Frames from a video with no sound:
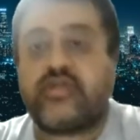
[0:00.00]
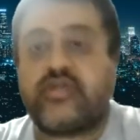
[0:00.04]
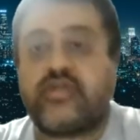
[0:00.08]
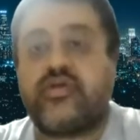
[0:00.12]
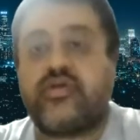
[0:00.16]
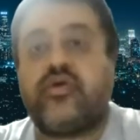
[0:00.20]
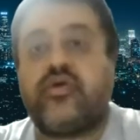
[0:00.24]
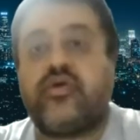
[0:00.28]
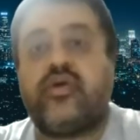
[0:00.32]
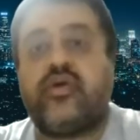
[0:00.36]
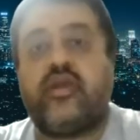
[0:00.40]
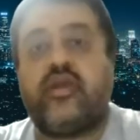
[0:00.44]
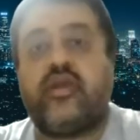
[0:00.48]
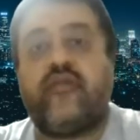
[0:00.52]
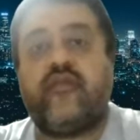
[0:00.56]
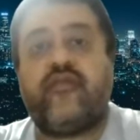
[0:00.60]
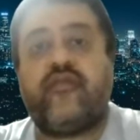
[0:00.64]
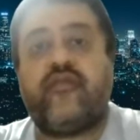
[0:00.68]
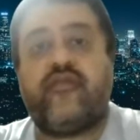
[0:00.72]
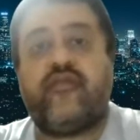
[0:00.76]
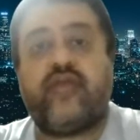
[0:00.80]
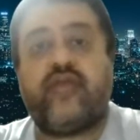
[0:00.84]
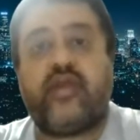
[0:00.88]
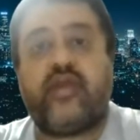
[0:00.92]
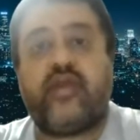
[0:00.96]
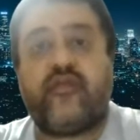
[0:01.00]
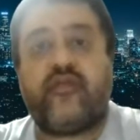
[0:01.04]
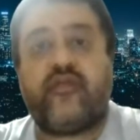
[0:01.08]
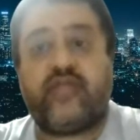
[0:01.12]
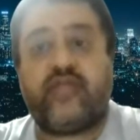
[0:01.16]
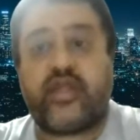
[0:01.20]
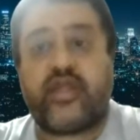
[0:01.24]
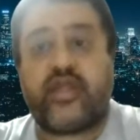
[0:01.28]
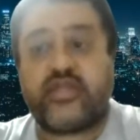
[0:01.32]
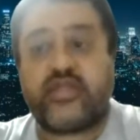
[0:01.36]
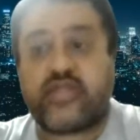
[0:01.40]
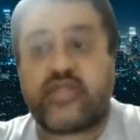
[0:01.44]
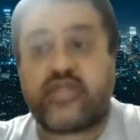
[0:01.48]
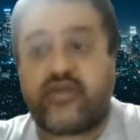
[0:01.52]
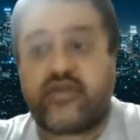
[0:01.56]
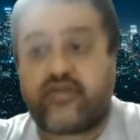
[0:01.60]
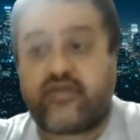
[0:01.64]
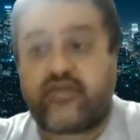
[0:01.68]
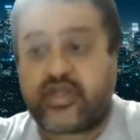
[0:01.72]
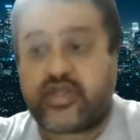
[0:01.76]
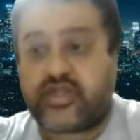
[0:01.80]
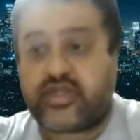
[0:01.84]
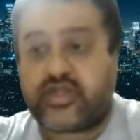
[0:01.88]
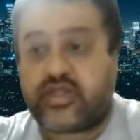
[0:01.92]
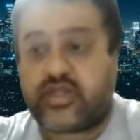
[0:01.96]
So if there is
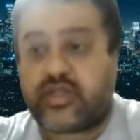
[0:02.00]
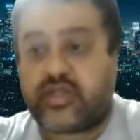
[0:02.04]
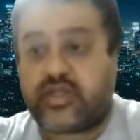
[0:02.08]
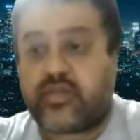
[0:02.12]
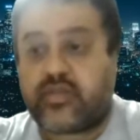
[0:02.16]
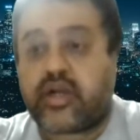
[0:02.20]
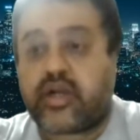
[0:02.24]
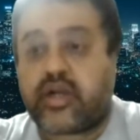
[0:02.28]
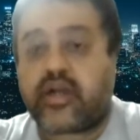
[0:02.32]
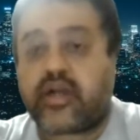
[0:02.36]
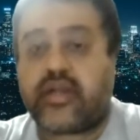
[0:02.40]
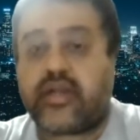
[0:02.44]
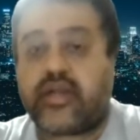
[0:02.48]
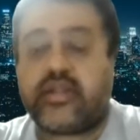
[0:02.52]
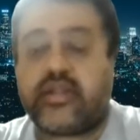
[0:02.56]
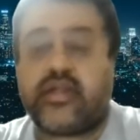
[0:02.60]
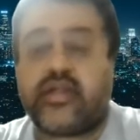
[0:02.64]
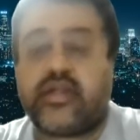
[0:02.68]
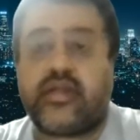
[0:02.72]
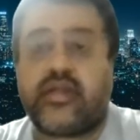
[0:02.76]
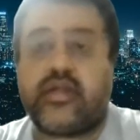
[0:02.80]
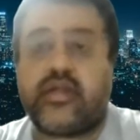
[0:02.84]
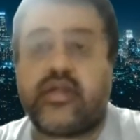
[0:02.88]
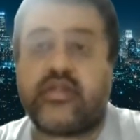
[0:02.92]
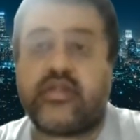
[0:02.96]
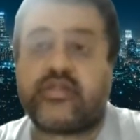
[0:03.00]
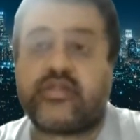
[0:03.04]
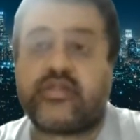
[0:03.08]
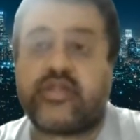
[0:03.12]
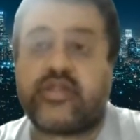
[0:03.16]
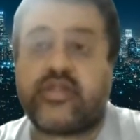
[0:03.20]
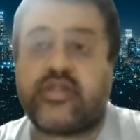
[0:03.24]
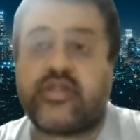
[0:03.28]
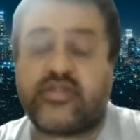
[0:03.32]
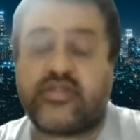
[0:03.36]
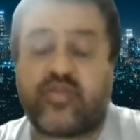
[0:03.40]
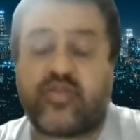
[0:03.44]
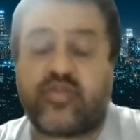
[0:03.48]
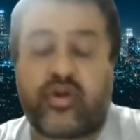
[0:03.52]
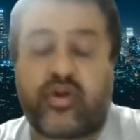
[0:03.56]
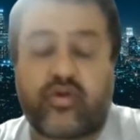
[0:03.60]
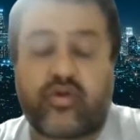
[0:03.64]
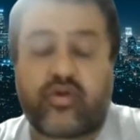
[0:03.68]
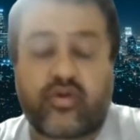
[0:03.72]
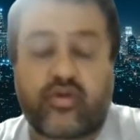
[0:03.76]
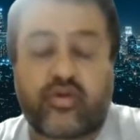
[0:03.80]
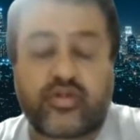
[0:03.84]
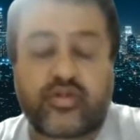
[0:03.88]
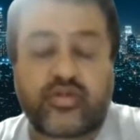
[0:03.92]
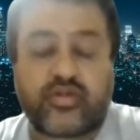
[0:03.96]
inflation in the market, then understand this point
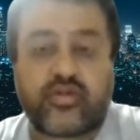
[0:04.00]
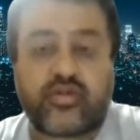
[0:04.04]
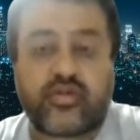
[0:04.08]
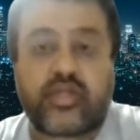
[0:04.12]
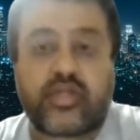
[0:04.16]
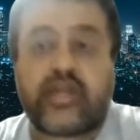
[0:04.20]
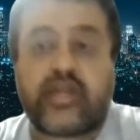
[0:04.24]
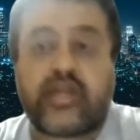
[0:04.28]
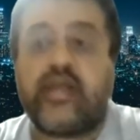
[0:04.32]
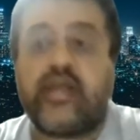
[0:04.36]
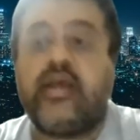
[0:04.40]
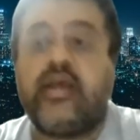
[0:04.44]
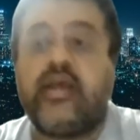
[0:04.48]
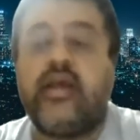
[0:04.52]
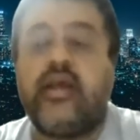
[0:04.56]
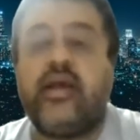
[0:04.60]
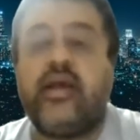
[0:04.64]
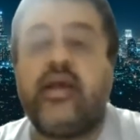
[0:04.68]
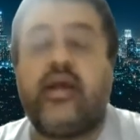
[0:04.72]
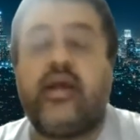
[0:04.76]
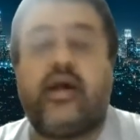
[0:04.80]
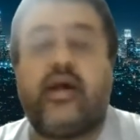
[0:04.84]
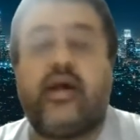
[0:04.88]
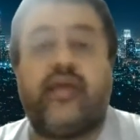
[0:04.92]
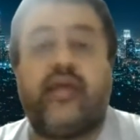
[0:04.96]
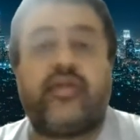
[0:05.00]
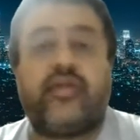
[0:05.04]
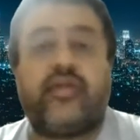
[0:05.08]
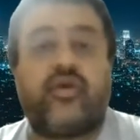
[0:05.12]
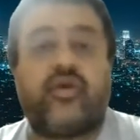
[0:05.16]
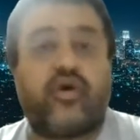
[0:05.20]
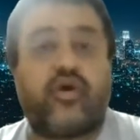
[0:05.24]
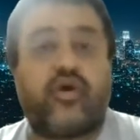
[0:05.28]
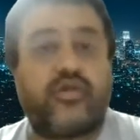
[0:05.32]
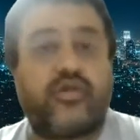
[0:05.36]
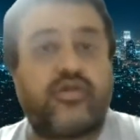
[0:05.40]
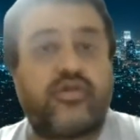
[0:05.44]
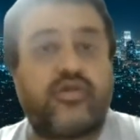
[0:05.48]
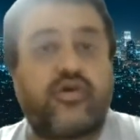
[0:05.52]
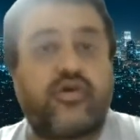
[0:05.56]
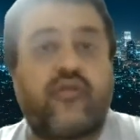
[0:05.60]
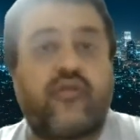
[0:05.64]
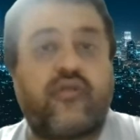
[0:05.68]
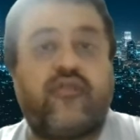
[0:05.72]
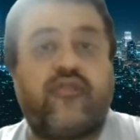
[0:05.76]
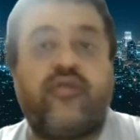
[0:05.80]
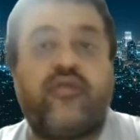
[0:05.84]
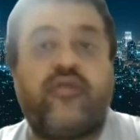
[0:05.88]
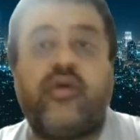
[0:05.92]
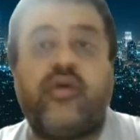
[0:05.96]
also, that the cost
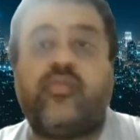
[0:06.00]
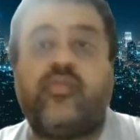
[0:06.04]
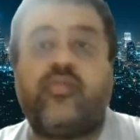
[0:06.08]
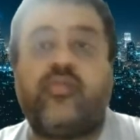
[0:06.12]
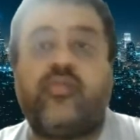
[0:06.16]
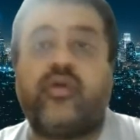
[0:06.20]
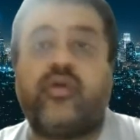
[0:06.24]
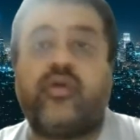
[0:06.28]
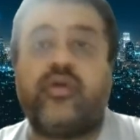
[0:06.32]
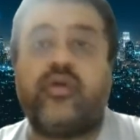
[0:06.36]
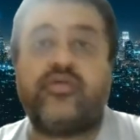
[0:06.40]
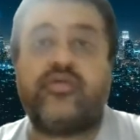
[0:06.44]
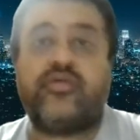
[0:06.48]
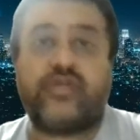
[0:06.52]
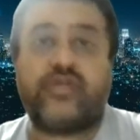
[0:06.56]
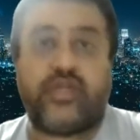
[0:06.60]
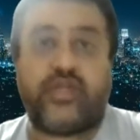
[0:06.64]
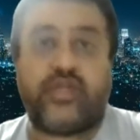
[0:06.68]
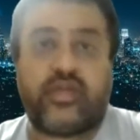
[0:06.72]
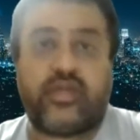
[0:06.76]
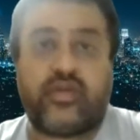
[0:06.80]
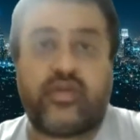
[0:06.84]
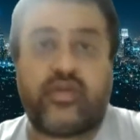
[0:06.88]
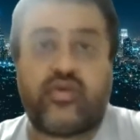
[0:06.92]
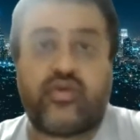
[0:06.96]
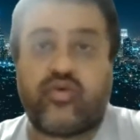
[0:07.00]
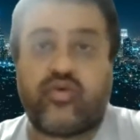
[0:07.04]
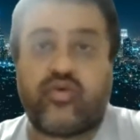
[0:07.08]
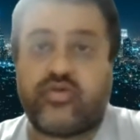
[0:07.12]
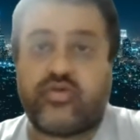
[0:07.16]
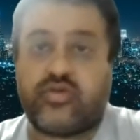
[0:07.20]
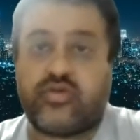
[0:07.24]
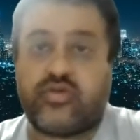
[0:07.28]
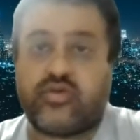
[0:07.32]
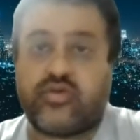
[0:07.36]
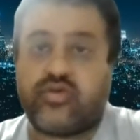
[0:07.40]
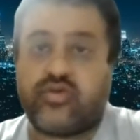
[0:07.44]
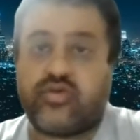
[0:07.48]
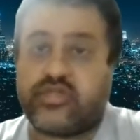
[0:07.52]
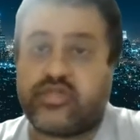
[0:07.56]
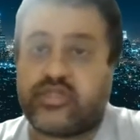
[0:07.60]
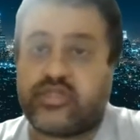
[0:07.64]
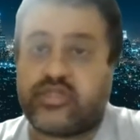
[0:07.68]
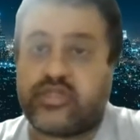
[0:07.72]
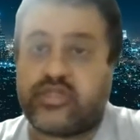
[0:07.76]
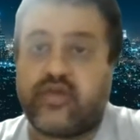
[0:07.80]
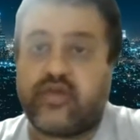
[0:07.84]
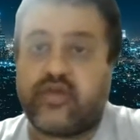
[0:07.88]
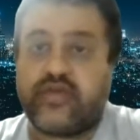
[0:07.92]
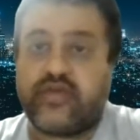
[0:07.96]
of producing those goods and
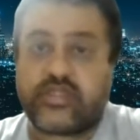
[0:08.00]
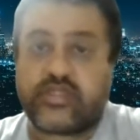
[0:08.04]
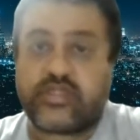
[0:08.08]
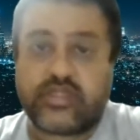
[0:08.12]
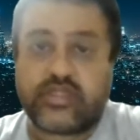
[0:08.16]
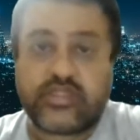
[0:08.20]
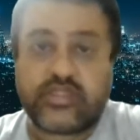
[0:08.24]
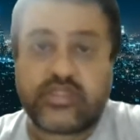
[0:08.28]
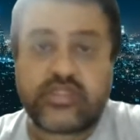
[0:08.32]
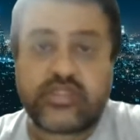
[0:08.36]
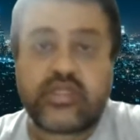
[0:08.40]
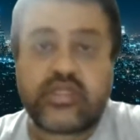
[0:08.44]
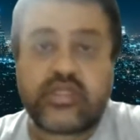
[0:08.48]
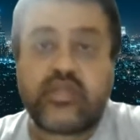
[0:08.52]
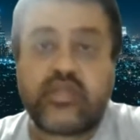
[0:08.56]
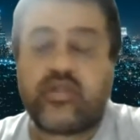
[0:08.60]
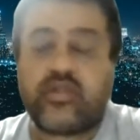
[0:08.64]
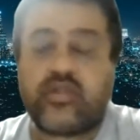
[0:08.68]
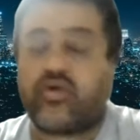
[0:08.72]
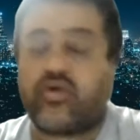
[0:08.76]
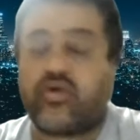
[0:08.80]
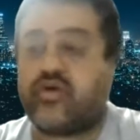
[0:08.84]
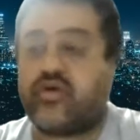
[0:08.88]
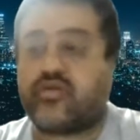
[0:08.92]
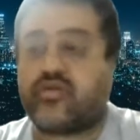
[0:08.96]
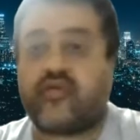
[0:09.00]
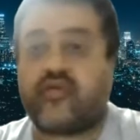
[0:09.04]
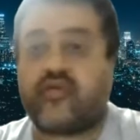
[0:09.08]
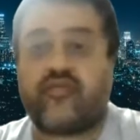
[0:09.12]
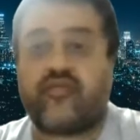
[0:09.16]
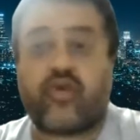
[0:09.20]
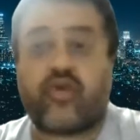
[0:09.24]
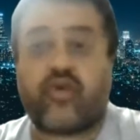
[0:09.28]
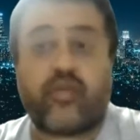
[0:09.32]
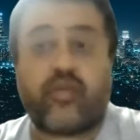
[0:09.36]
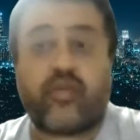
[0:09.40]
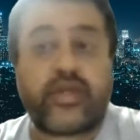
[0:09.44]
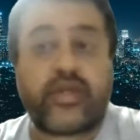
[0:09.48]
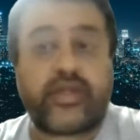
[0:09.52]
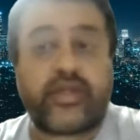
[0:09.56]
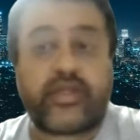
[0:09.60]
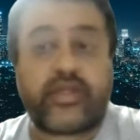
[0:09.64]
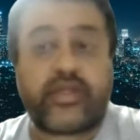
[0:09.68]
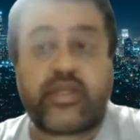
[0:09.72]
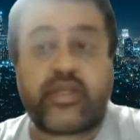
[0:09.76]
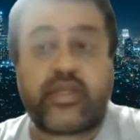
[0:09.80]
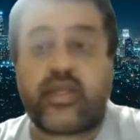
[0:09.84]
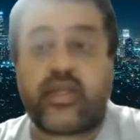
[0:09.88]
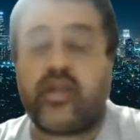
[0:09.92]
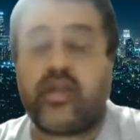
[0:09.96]
services, the cost of raw
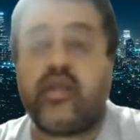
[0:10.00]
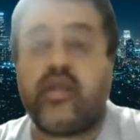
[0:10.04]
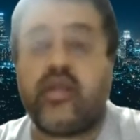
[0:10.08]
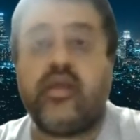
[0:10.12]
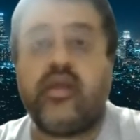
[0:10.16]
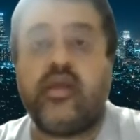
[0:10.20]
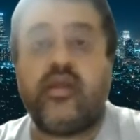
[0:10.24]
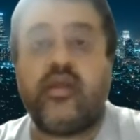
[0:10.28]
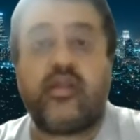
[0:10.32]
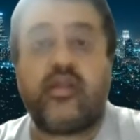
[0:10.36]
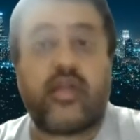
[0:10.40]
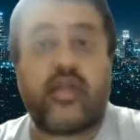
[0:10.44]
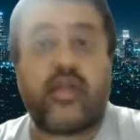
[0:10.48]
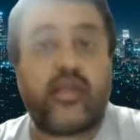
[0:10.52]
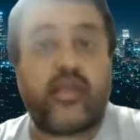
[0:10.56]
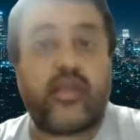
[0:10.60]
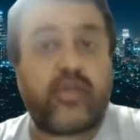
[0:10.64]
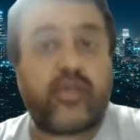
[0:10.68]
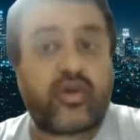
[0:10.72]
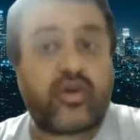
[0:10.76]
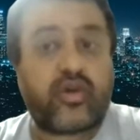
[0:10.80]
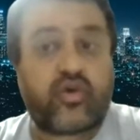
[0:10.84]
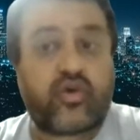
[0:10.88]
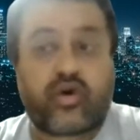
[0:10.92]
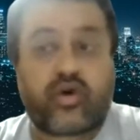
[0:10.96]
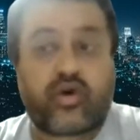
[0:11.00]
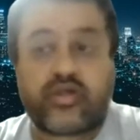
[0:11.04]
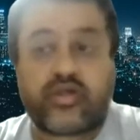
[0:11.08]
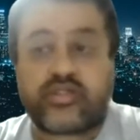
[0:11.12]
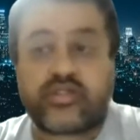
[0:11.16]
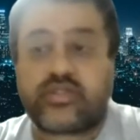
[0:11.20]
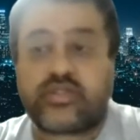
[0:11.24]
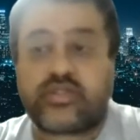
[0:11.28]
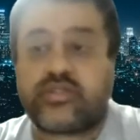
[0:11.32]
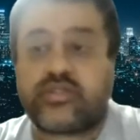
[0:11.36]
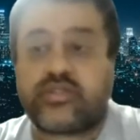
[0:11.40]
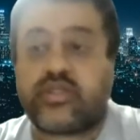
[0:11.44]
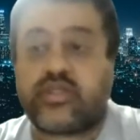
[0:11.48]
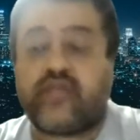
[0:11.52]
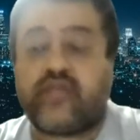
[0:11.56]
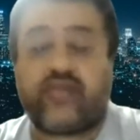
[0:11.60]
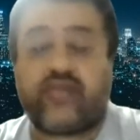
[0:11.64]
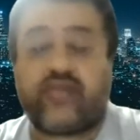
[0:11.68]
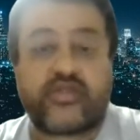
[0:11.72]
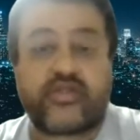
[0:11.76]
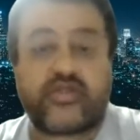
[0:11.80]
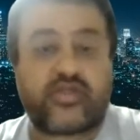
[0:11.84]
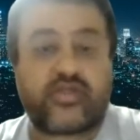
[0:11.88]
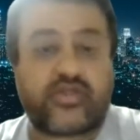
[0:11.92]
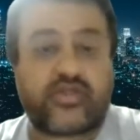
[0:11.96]
material, the labor costs,
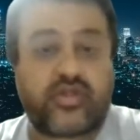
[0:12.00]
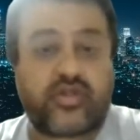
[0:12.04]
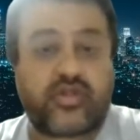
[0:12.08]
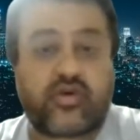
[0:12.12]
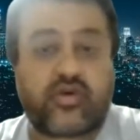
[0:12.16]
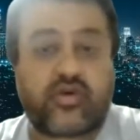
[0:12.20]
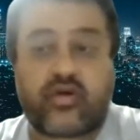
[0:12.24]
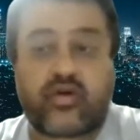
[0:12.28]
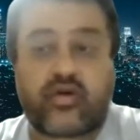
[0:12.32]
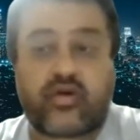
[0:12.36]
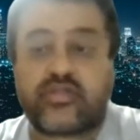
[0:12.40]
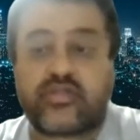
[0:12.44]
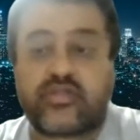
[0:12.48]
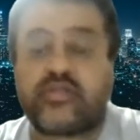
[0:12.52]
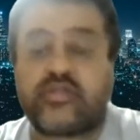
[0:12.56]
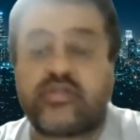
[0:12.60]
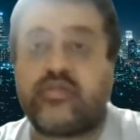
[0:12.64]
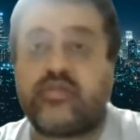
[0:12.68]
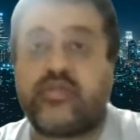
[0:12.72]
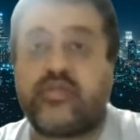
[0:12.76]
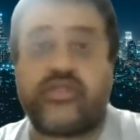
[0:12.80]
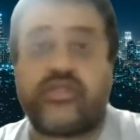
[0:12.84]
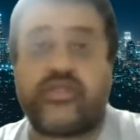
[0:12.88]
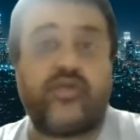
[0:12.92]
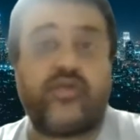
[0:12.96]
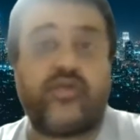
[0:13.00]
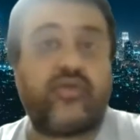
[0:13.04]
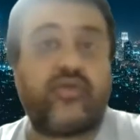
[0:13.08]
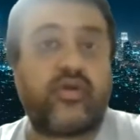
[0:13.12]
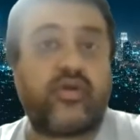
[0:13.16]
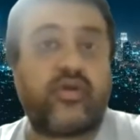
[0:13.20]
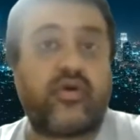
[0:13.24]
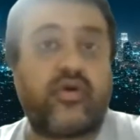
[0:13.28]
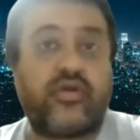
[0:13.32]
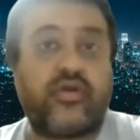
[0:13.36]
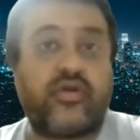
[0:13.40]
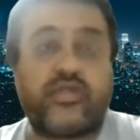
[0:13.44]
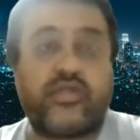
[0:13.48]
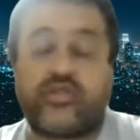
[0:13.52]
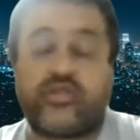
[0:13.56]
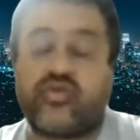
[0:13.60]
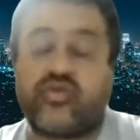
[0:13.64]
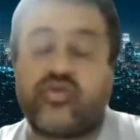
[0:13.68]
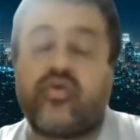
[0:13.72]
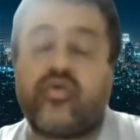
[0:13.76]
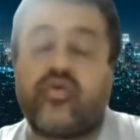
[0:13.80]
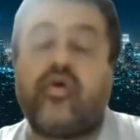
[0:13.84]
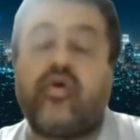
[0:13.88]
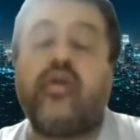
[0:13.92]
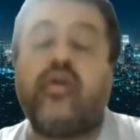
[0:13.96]
infrastructure costs, the machinery costs, and
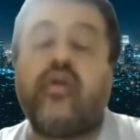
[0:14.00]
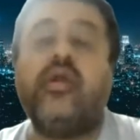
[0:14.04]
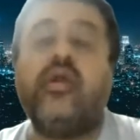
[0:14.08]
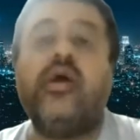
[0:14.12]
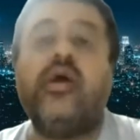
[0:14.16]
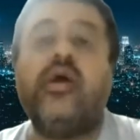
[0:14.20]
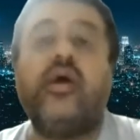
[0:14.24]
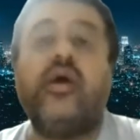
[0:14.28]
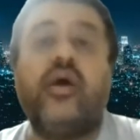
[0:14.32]
so on,